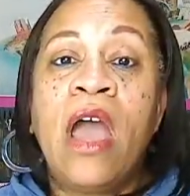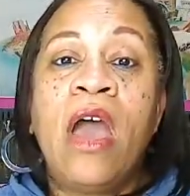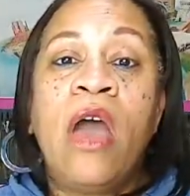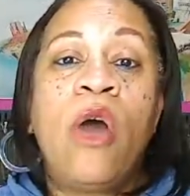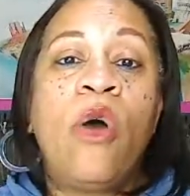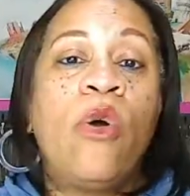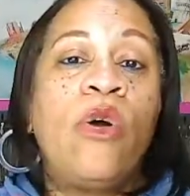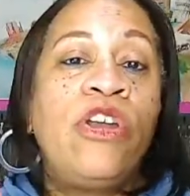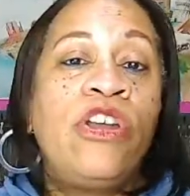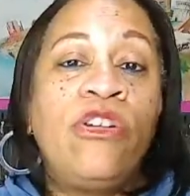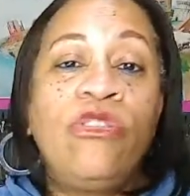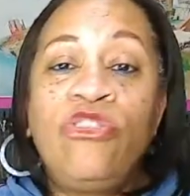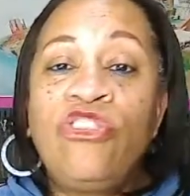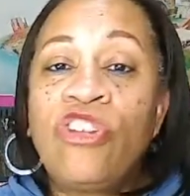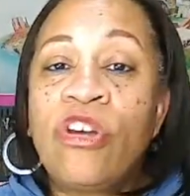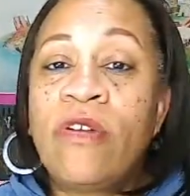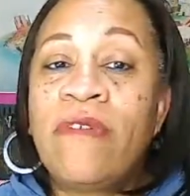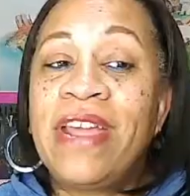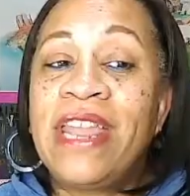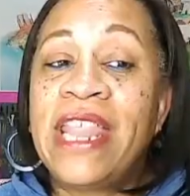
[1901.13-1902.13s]
Or new
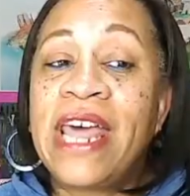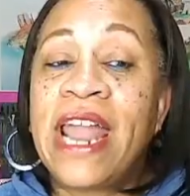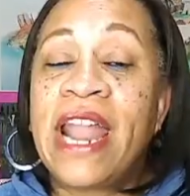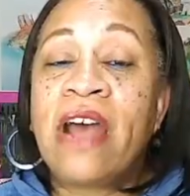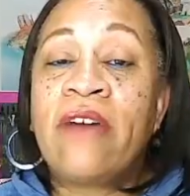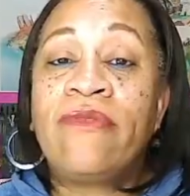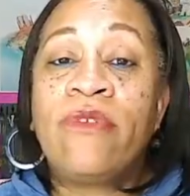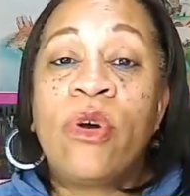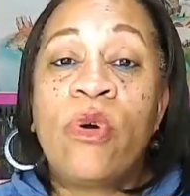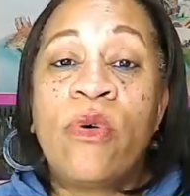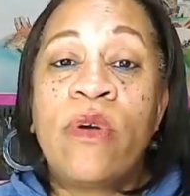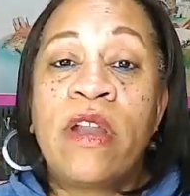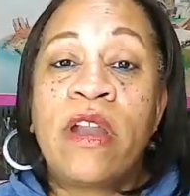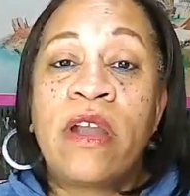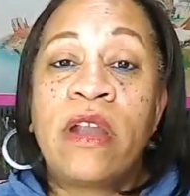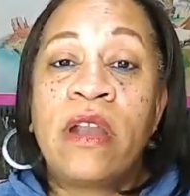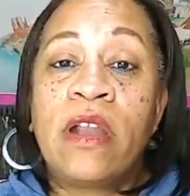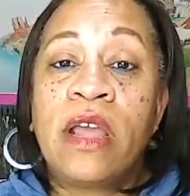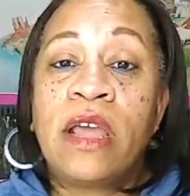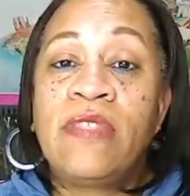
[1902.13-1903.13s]
jewelry that I've
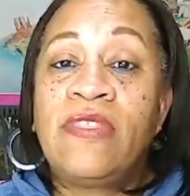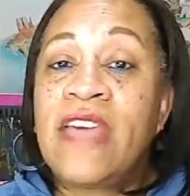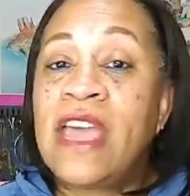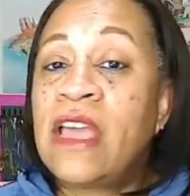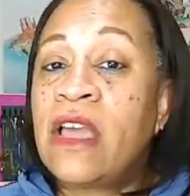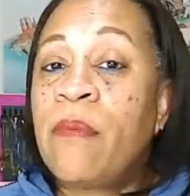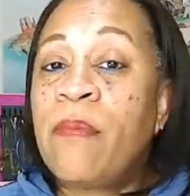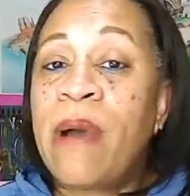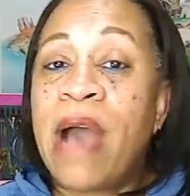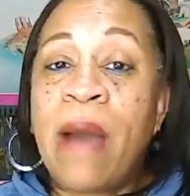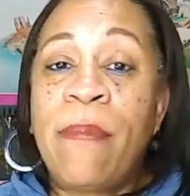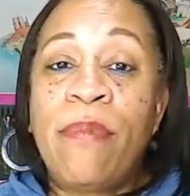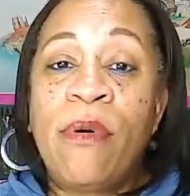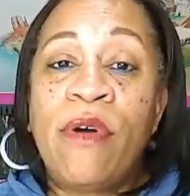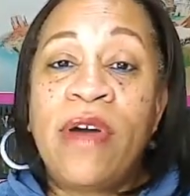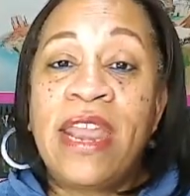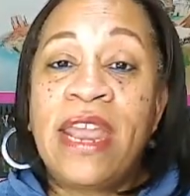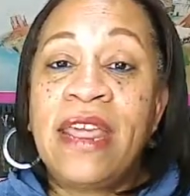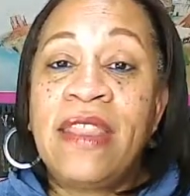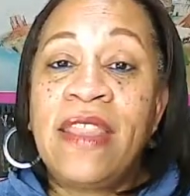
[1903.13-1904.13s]
ordered. They could pop
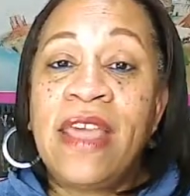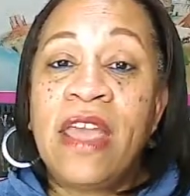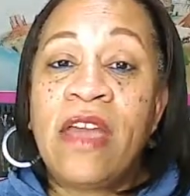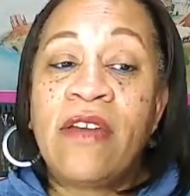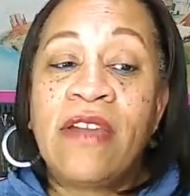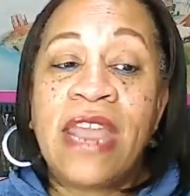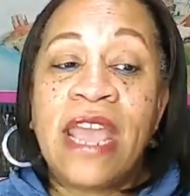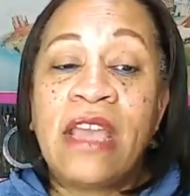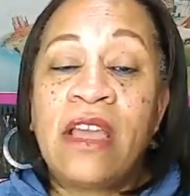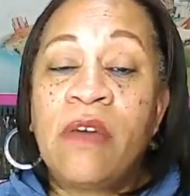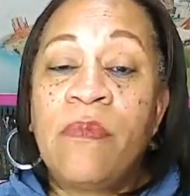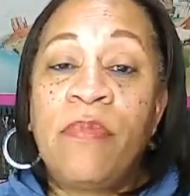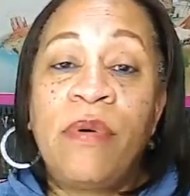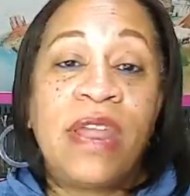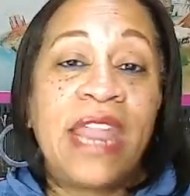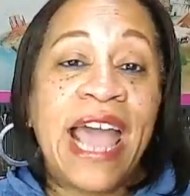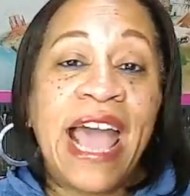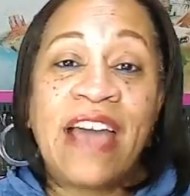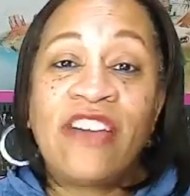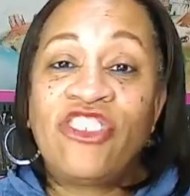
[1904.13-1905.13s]
on in there and they could put
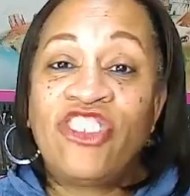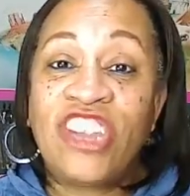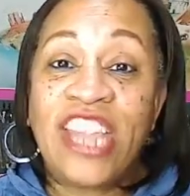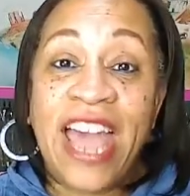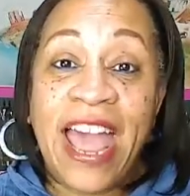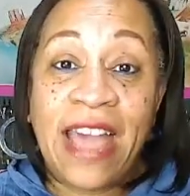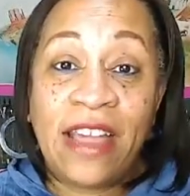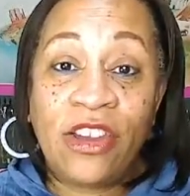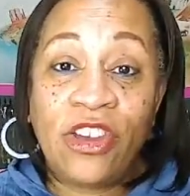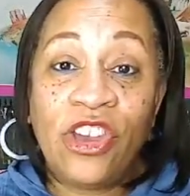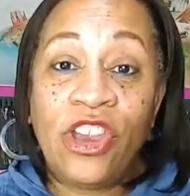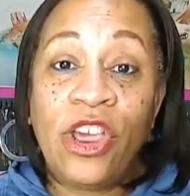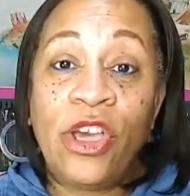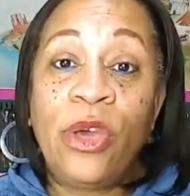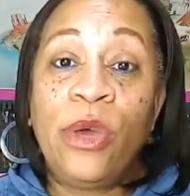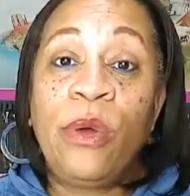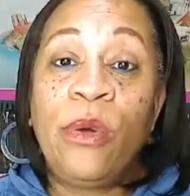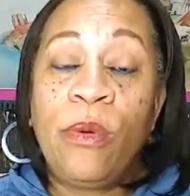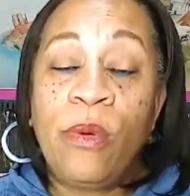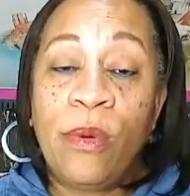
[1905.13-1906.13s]
hashtag
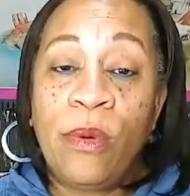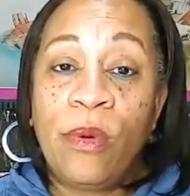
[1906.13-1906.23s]
new,